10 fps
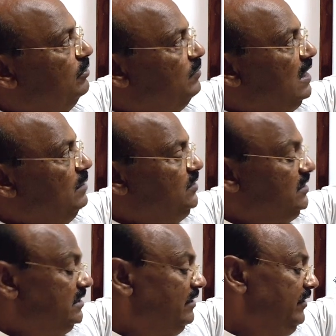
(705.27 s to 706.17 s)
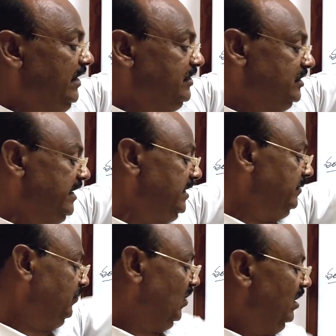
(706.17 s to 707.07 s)
5, 6, 7, 8,
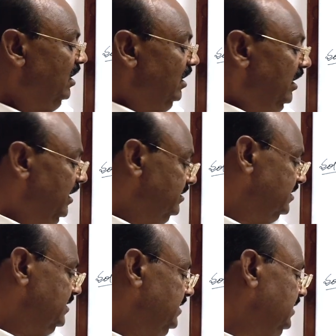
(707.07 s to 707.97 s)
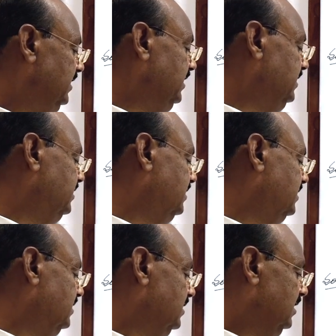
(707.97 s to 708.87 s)
9, and C
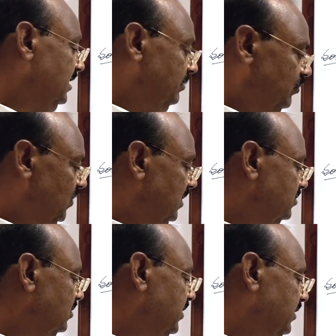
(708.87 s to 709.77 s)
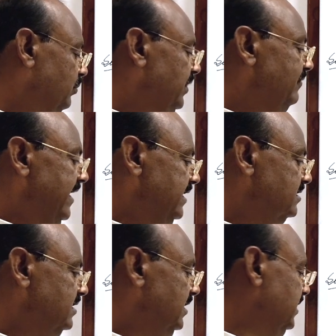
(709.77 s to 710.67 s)
is, B
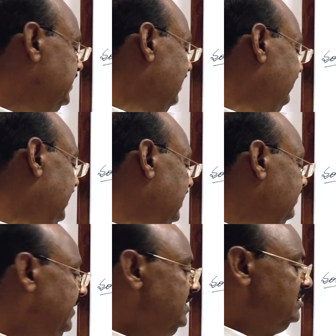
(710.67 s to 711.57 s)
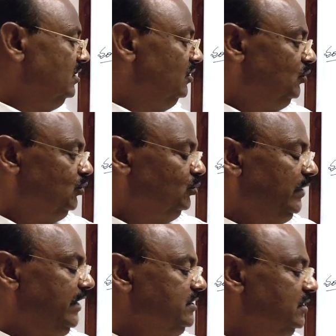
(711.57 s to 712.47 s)
minus C is having elements 2,
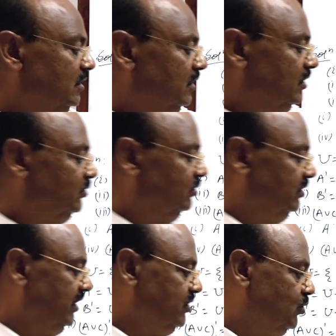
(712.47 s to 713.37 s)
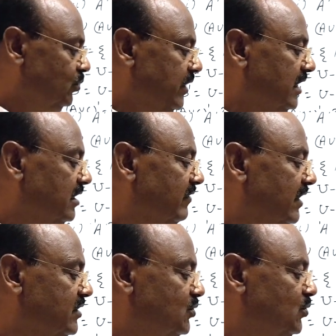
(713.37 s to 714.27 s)
8. So these two
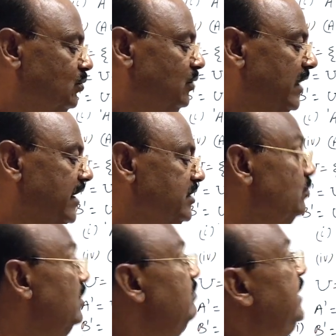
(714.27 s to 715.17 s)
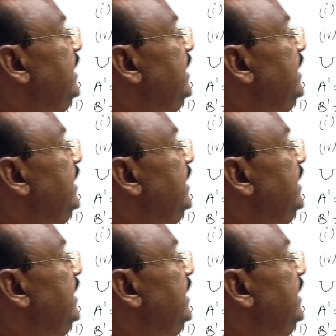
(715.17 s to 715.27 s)
elements 2, 8 will be